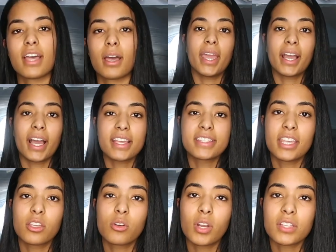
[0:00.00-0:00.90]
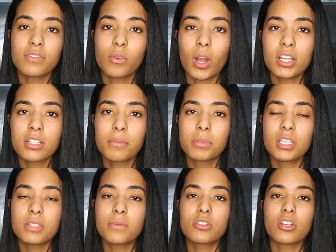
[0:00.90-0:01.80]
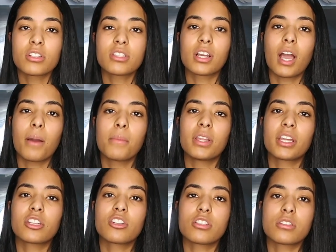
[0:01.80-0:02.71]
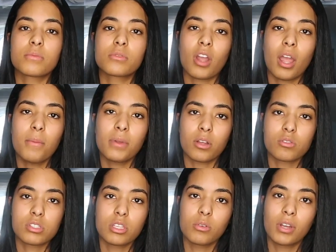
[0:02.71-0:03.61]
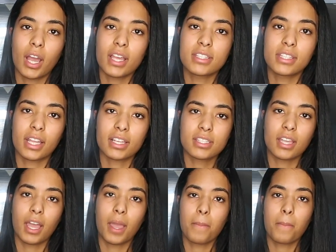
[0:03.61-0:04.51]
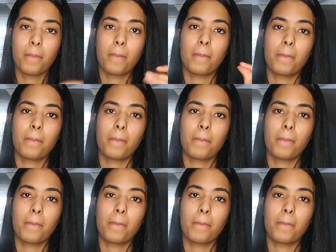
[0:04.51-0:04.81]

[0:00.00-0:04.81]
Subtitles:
But yeah, guys, thank you guys for watching. Please be sure to comment, like, share, and subscribe, and I'll see you guys next time.